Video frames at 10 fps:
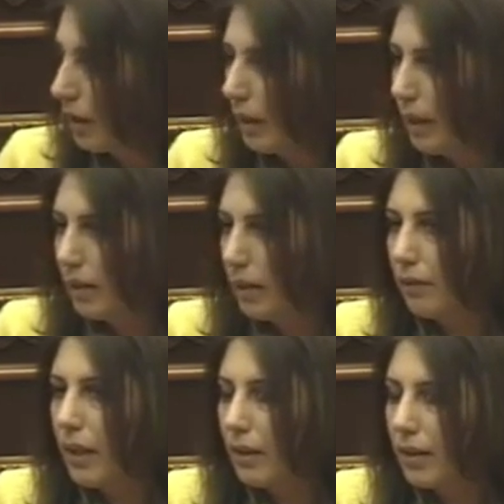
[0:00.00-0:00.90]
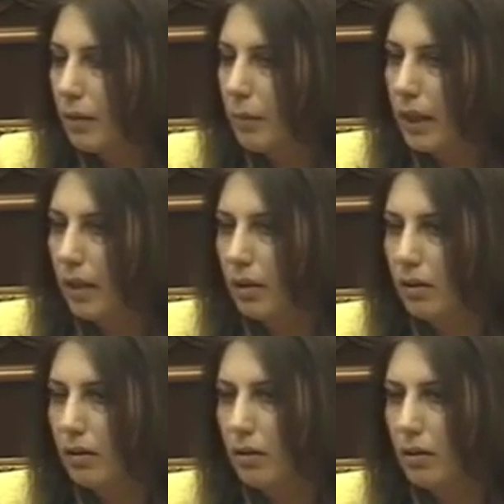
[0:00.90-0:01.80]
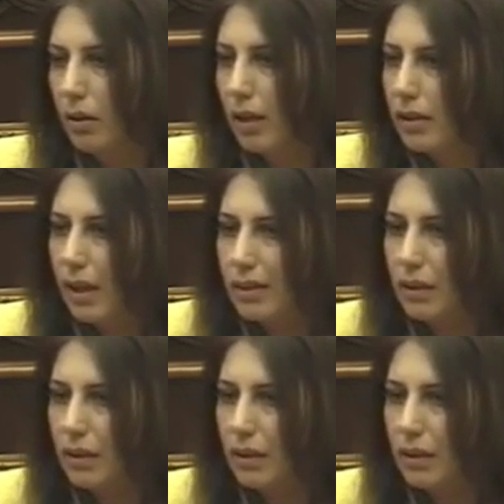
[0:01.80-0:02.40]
if we are anyhow